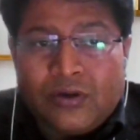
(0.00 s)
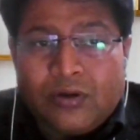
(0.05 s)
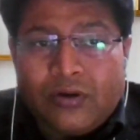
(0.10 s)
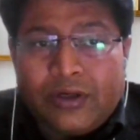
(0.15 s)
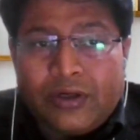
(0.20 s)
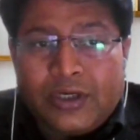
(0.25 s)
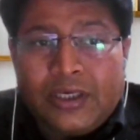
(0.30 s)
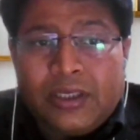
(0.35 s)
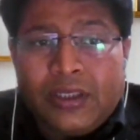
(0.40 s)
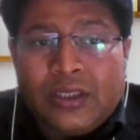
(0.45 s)

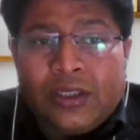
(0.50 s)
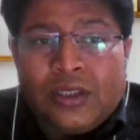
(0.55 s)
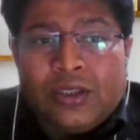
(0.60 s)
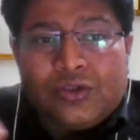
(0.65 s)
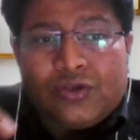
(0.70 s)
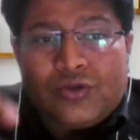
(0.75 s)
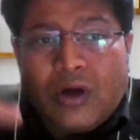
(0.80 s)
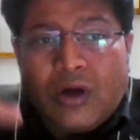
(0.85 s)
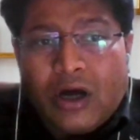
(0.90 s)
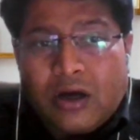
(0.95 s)
okay
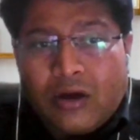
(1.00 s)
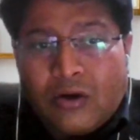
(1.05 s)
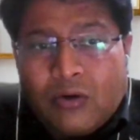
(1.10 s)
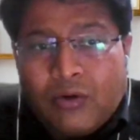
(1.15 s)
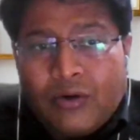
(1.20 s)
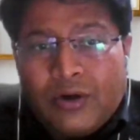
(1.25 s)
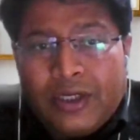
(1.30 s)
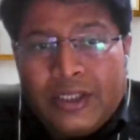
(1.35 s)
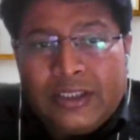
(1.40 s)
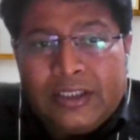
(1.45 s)
so
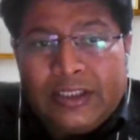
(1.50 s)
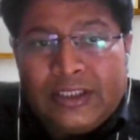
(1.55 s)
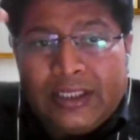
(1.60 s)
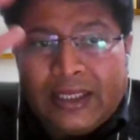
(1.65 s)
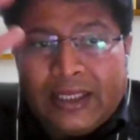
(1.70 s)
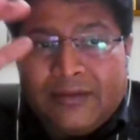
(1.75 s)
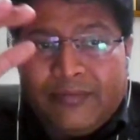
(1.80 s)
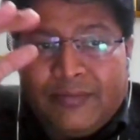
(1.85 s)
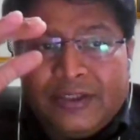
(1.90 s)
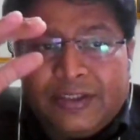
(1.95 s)
according the
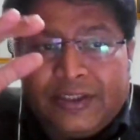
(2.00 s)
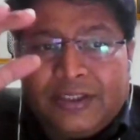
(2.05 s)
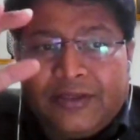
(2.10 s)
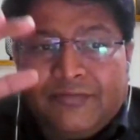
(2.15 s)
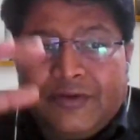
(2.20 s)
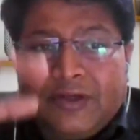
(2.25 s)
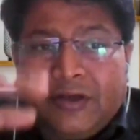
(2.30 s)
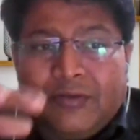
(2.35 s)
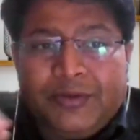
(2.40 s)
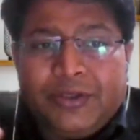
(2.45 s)
liability
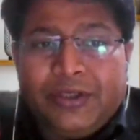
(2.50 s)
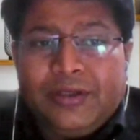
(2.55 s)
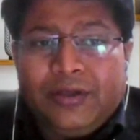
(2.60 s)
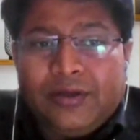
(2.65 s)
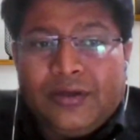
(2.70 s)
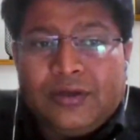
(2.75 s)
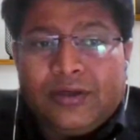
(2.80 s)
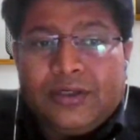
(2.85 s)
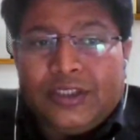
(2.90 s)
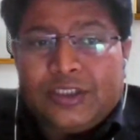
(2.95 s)
will be
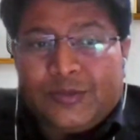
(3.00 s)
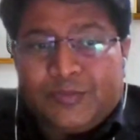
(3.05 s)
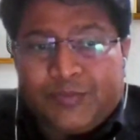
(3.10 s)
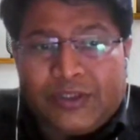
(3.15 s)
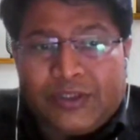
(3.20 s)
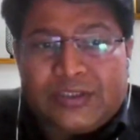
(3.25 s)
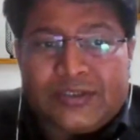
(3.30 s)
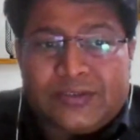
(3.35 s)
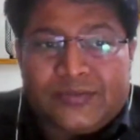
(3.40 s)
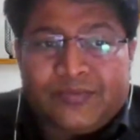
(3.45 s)

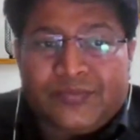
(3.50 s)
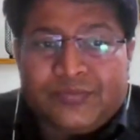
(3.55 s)
dispersed